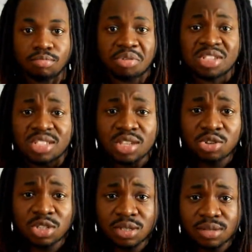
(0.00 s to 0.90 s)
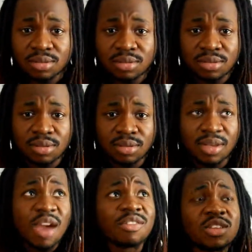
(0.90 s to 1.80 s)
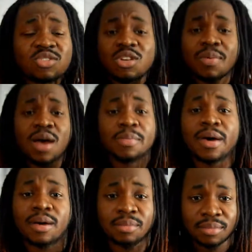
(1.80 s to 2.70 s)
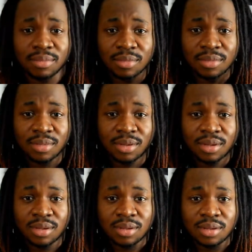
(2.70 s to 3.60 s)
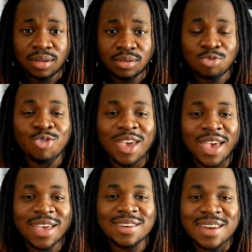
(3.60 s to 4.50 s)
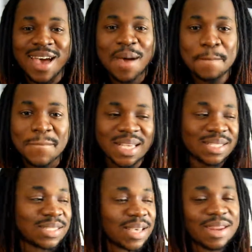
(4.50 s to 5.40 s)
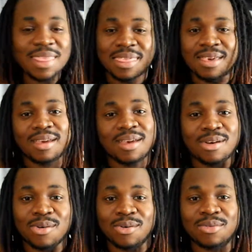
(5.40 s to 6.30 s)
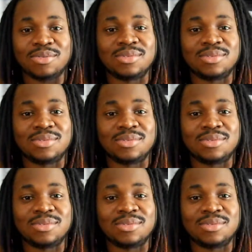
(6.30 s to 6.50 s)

Press the search. Everything's going to pop up. You can't not miss anything at all.